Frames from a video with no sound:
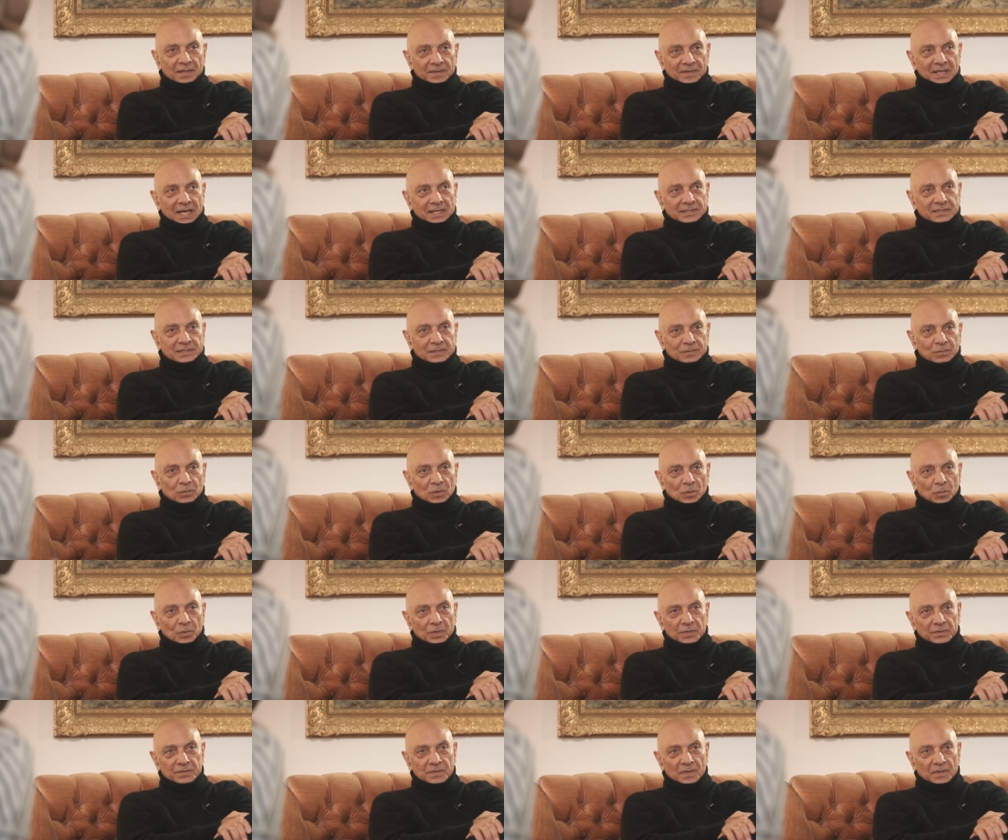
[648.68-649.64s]
But that's
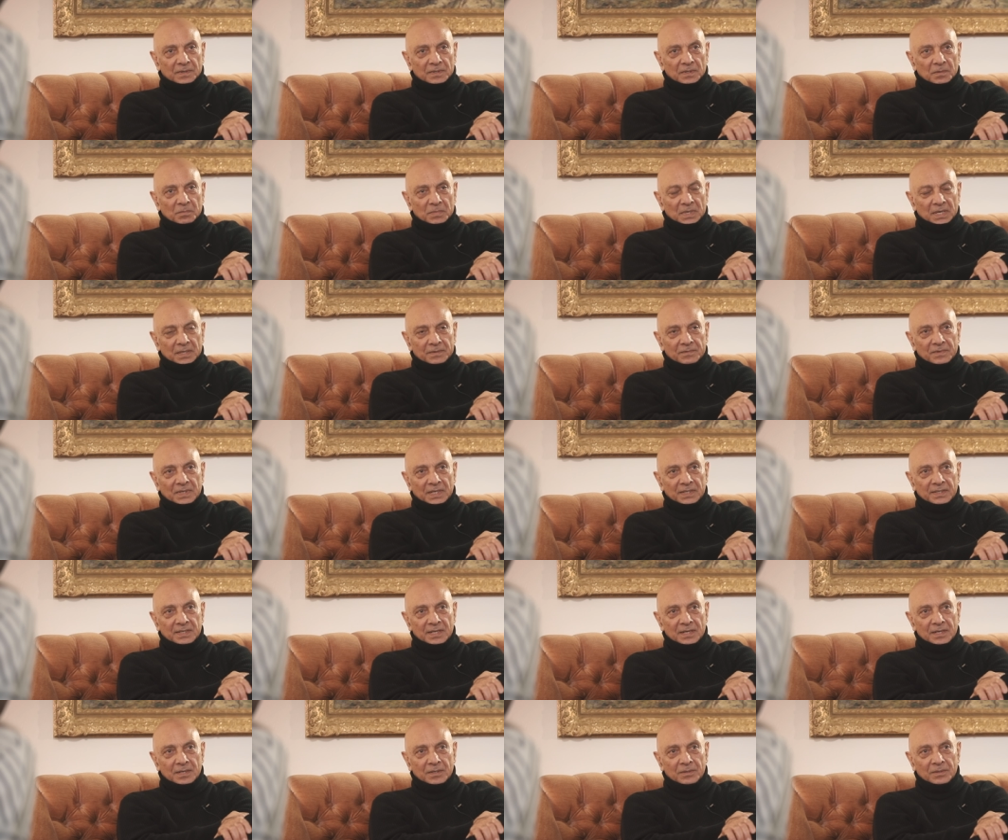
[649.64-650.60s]
what we're talking about
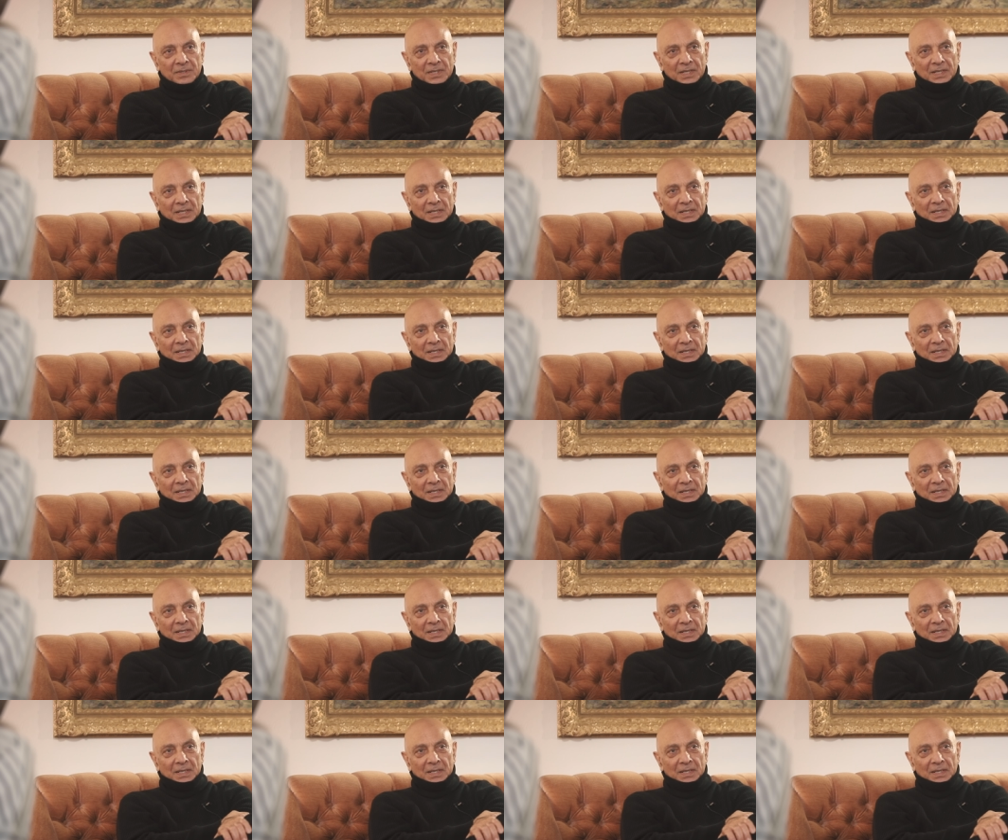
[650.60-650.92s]
right now.